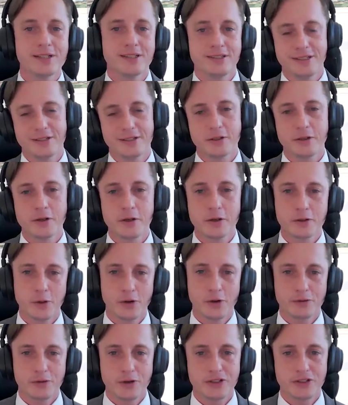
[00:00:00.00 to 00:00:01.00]
And then it
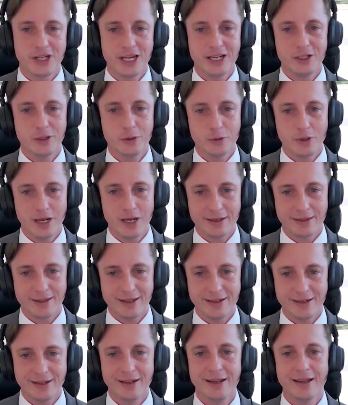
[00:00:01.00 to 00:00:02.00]
sort of continued like
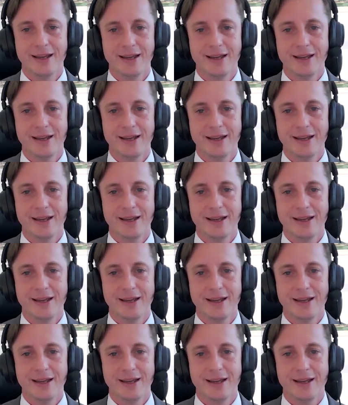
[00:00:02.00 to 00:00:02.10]
that.